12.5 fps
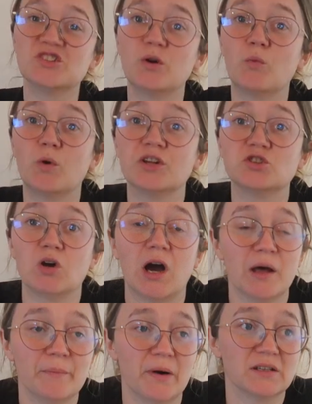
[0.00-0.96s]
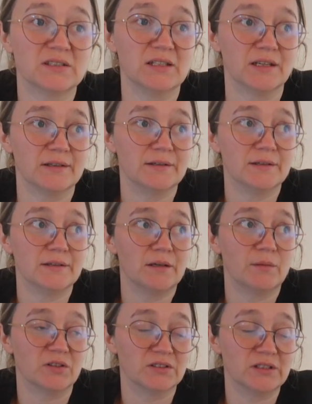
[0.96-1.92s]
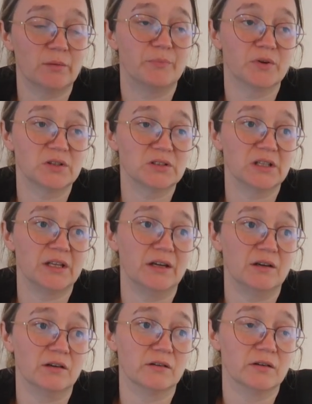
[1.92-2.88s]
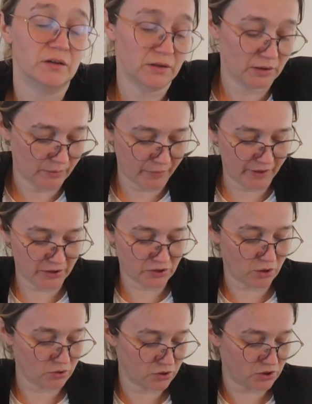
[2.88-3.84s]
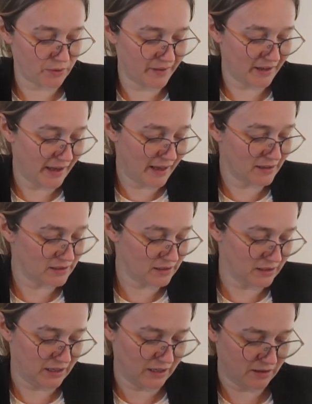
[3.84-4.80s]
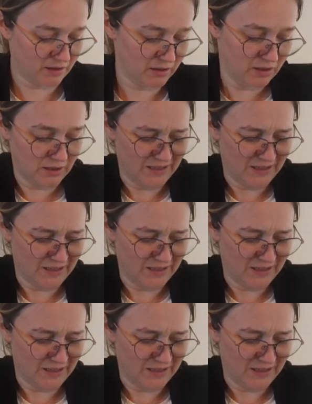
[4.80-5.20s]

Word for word: so I wanted to unbox it, because there are books in here, but there's also something else in here.